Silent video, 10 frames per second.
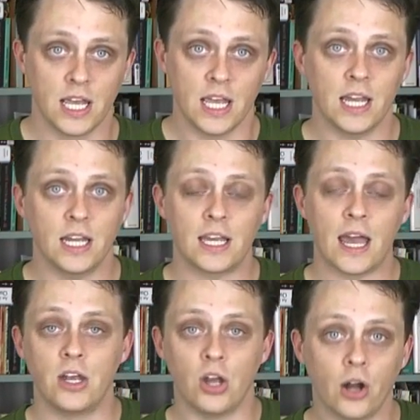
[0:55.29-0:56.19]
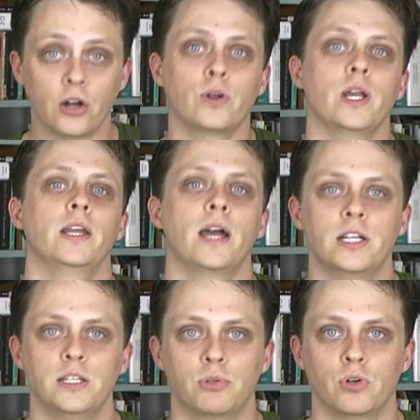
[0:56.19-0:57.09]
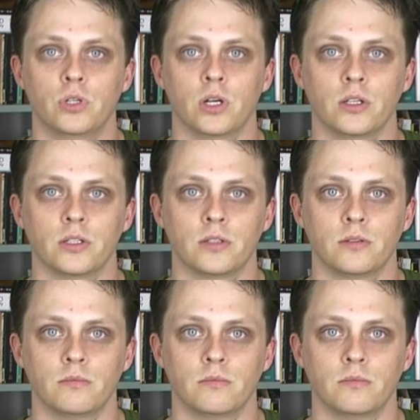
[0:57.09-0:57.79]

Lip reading: it cannot create antiprotons.